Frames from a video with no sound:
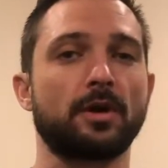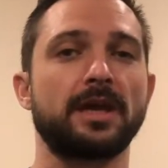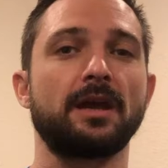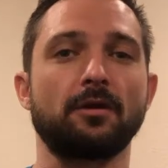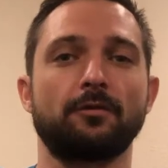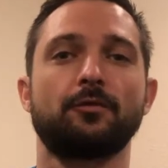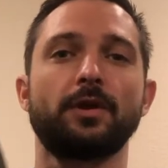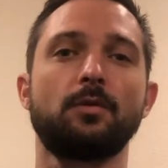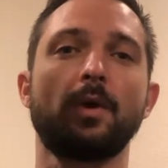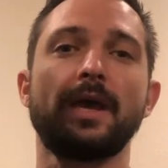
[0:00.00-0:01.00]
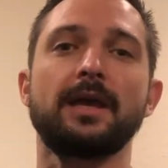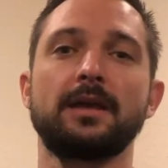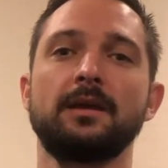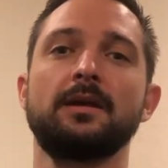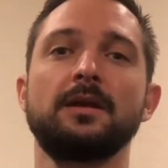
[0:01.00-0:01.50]
carefree
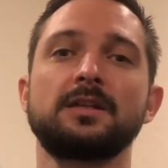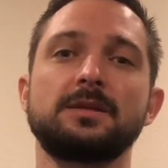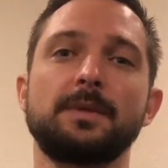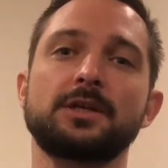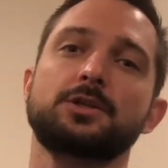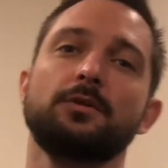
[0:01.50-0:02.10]
way to make sure